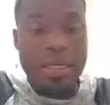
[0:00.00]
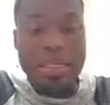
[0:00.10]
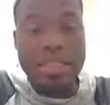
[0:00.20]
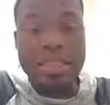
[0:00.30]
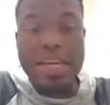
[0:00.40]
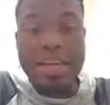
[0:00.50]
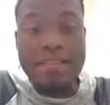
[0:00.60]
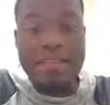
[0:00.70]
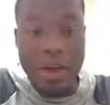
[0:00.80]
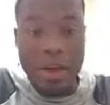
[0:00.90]
The
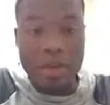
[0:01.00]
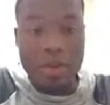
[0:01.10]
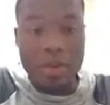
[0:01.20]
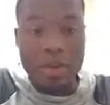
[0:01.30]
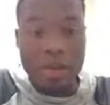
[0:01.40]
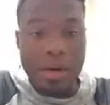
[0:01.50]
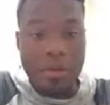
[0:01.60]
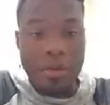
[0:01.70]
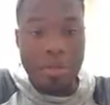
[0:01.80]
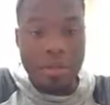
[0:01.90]
second value that I
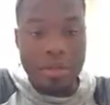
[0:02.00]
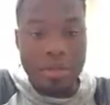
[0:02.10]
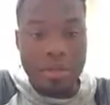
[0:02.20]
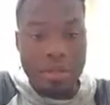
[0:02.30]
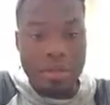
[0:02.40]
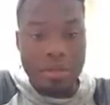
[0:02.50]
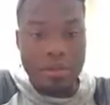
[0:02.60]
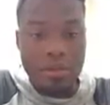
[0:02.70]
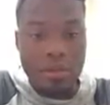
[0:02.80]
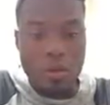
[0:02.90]
want to place is the
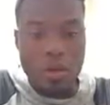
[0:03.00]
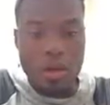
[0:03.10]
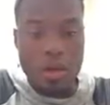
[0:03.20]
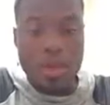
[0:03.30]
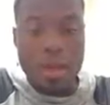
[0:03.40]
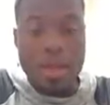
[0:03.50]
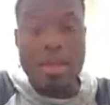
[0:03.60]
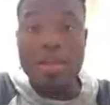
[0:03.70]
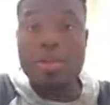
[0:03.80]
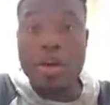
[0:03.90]
4.
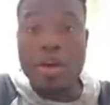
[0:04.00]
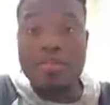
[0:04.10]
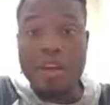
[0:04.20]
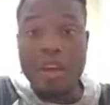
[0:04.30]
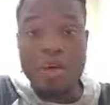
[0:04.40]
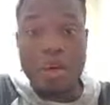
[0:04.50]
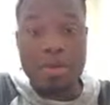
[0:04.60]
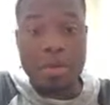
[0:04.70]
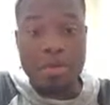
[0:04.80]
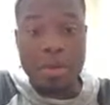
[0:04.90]
And the third value that I
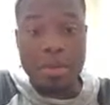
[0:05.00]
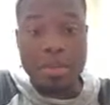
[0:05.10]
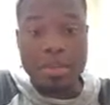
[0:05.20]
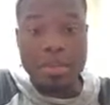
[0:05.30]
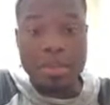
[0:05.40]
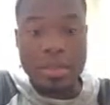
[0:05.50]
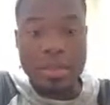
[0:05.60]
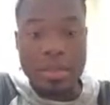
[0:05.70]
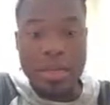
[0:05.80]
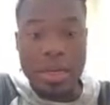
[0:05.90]
want to place is
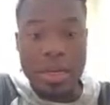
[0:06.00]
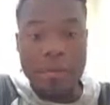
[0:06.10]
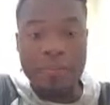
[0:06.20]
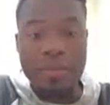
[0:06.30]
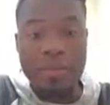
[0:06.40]
the 9.